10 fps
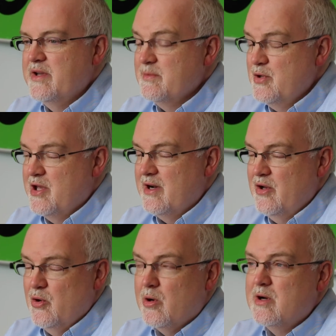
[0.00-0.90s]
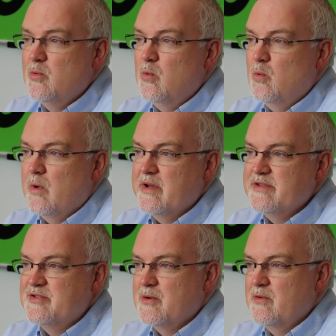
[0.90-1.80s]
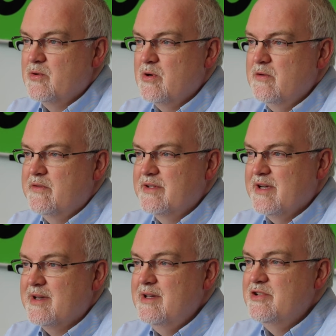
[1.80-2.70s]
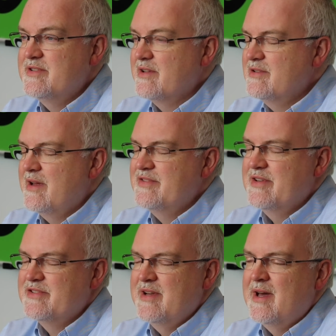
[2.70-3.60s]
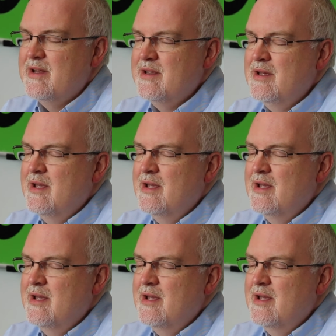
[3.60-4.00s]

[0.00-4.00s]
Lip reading: is in Buchanan, New York, one is in Silver Grove, Kentucky, just outside Cincinnati,